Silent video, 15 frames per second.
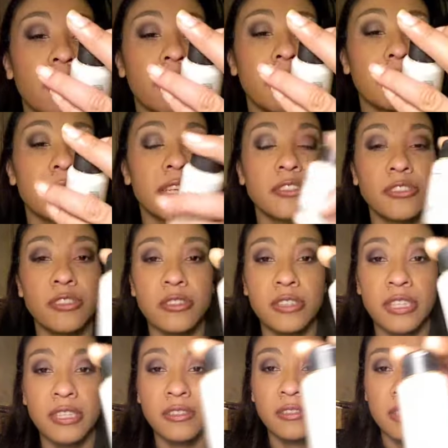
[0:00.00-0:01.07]
Foundation
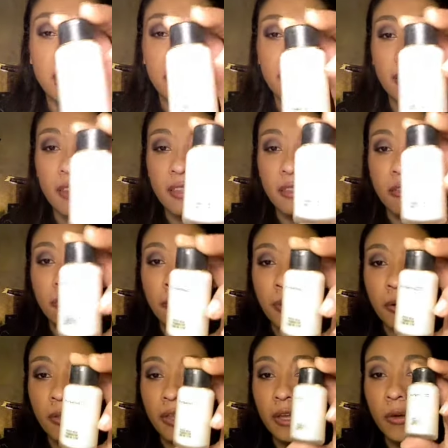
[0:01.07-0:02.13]
Tint, and it's like this
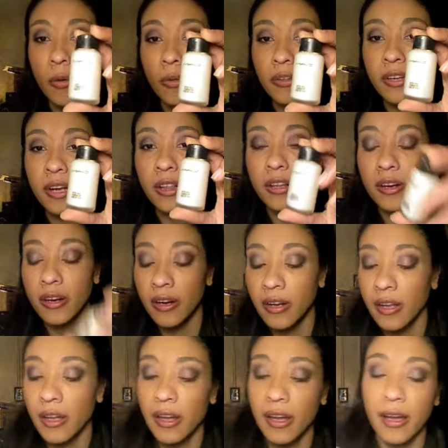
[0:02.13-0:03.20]
pearly gold color,
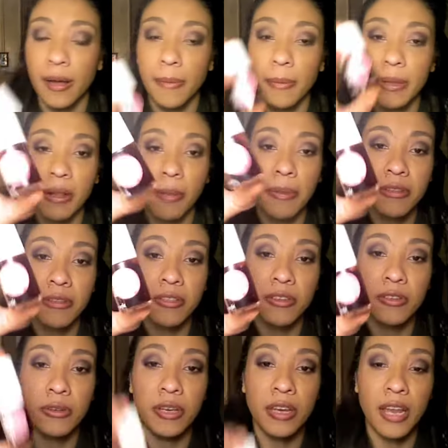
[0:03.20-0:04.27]
and I'll mix the
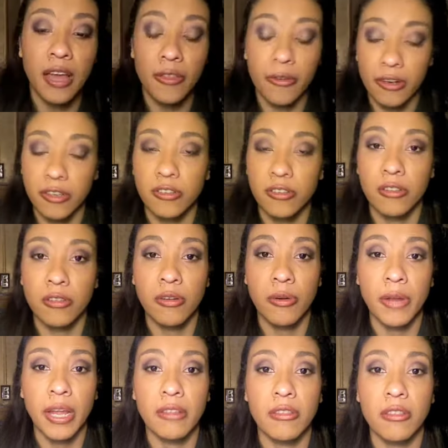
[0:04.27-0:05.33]
two together and it just
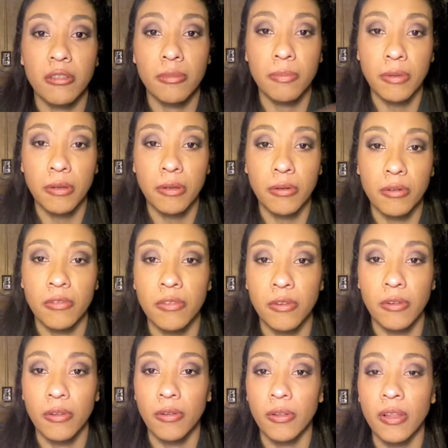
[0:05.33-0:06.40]
creates this
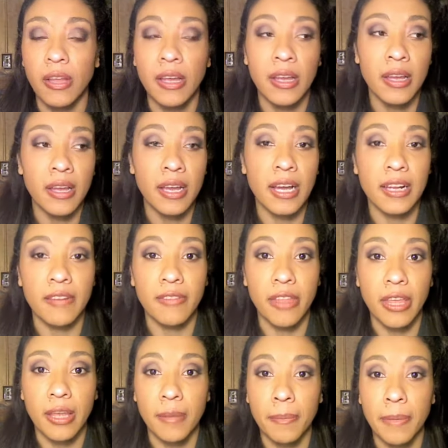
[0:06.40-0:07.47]
beautiful kind of
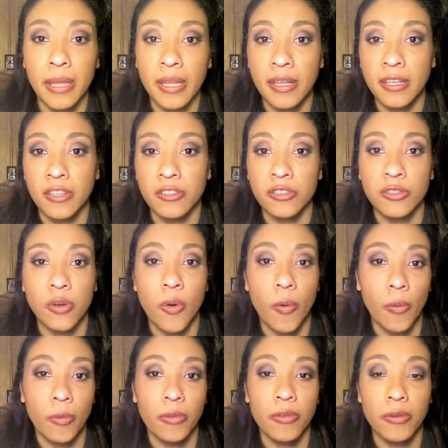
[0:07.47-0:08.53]
like pinkish
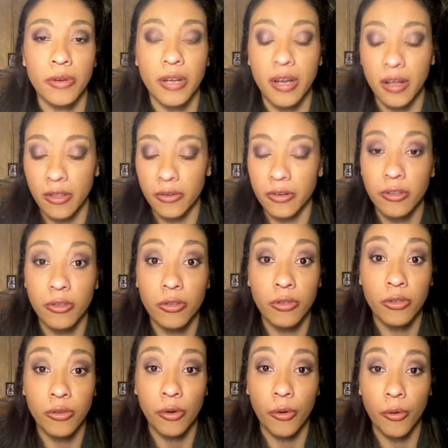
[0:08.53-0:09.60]
gold sort of color, and it's
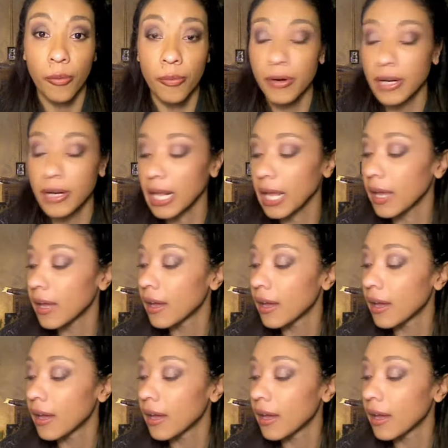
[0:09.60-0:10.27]
so pretty.